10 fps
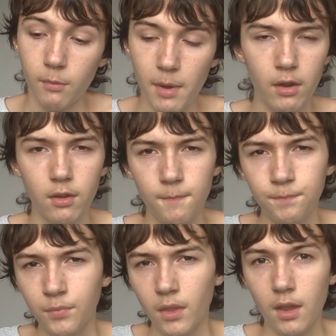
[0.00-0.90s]
America
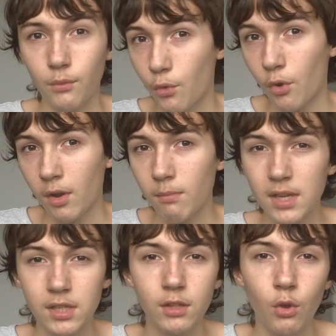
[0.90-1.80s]
and for
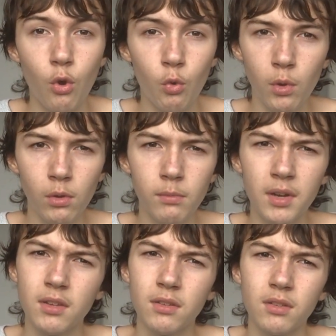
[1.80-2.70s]
basically the whole world,
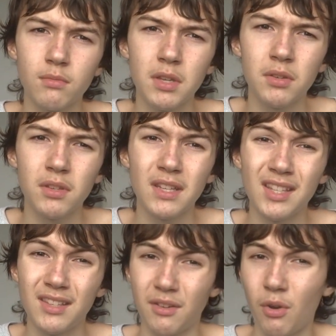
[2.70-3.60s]
because
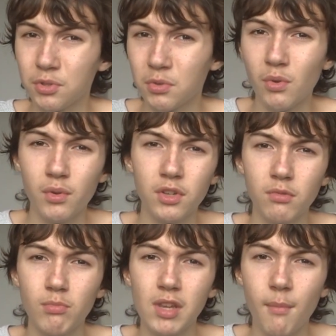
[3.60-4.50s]
it's also going
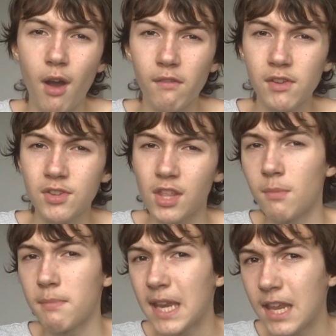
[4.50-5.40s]
to become obvious that
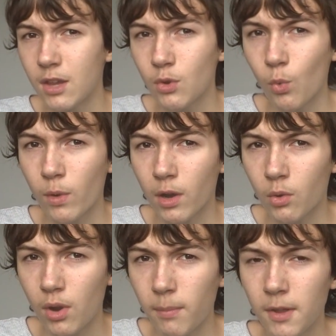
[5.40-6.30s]
the media were
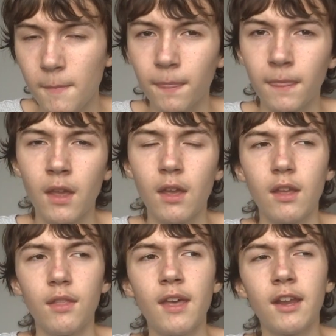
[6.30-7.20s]
corrupt,
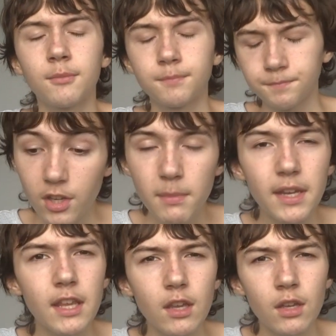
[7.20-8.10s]
that the
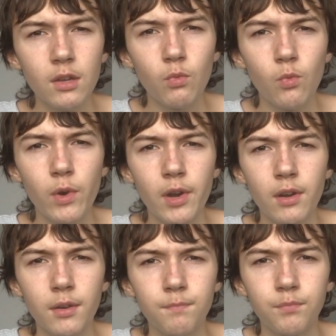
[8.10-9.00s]
media
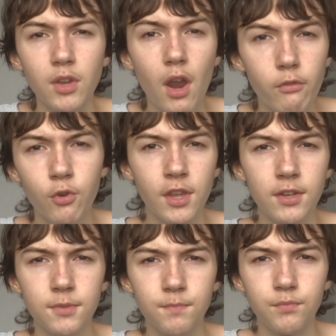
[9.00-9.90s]
were covering
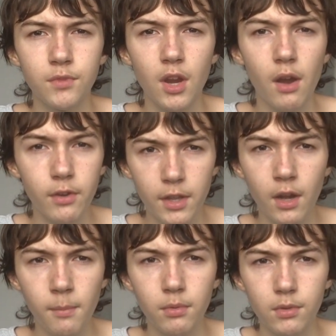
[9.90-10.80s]
it
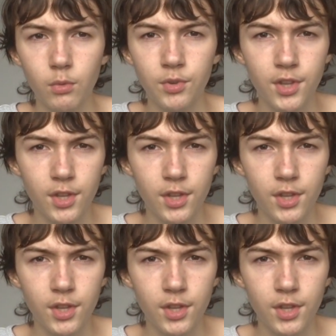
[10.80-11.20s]
up, they were